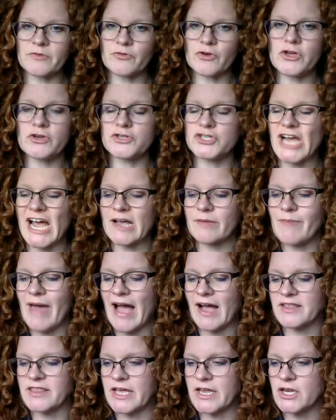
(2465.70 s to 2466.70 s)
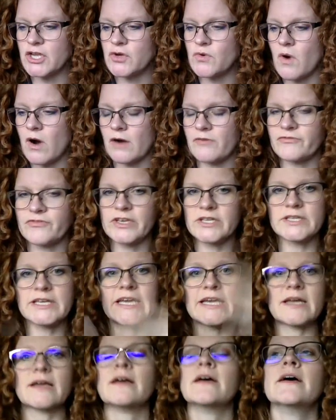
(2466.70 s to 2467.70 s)
for you, Jack Mac, that you are
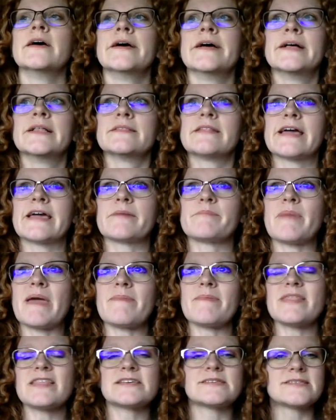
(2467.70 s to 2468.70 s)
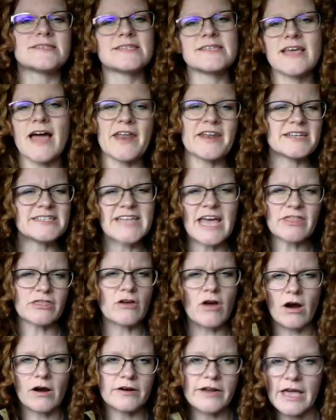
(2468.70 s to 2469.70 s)
feeling. Like maybe this kind of death
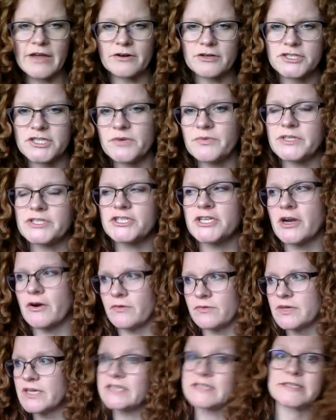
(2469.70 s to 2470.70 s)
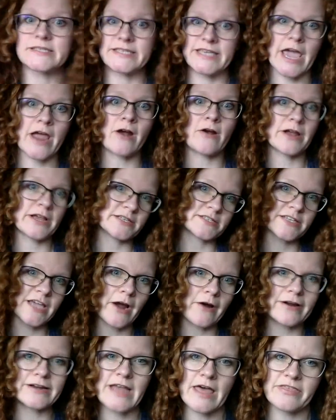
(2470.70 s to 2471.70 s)
card energy, which, you know, it's scary,
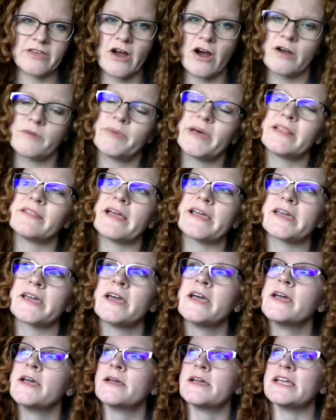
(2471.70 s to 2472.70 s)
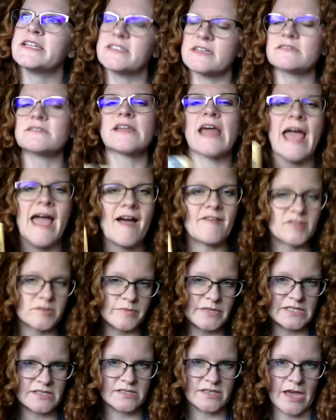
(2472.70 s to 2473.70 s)
scary death card, but like it doesn't have to be
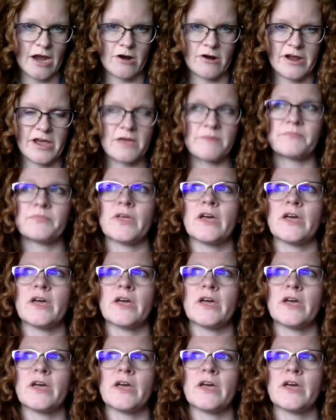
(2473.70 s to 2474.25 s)
scary